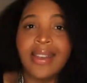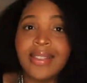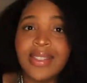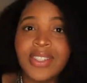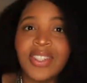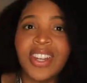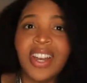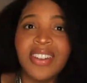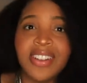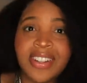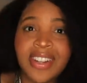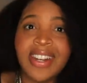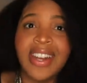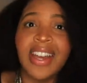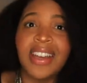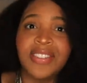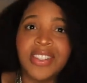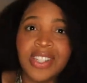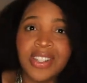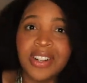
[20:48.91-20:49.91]
hate that y'all are going to
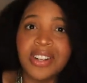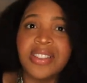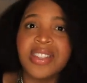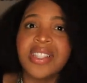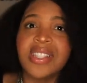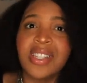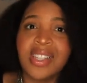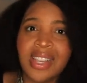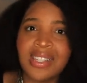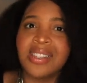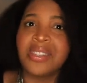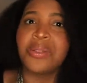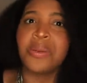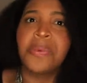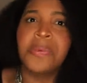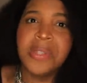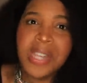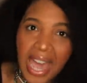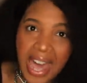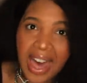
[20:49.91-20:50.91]
have to learn this lesson
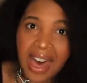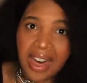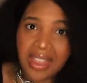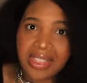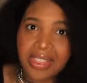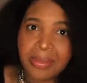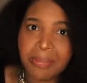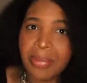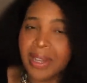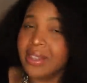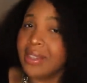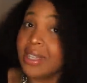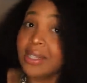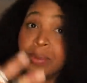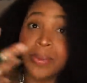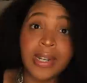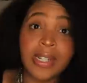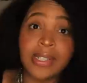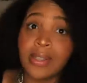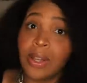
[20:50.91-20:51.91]
through death, but
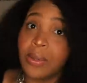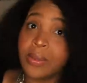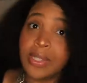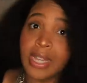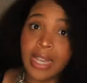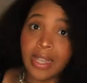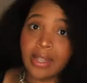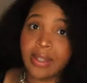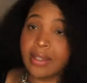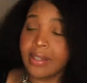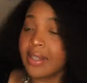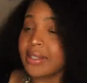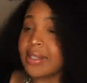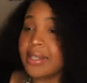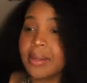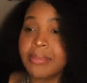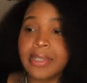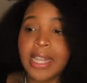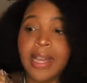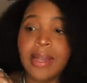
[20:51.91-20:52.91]
that's what it's going to take. And
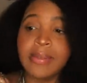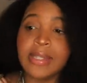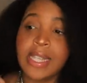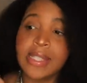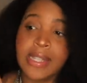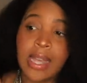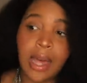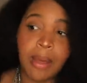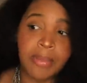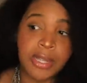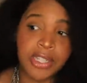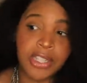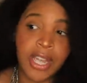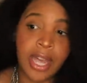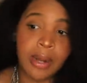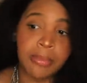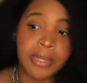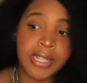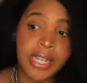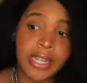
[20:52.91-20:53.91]
sometimes that's how a bitch
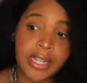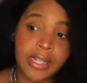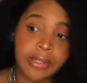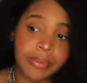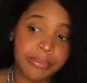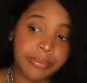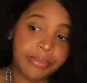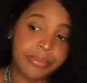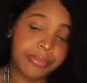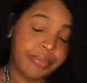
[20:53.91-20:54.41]
got to be done.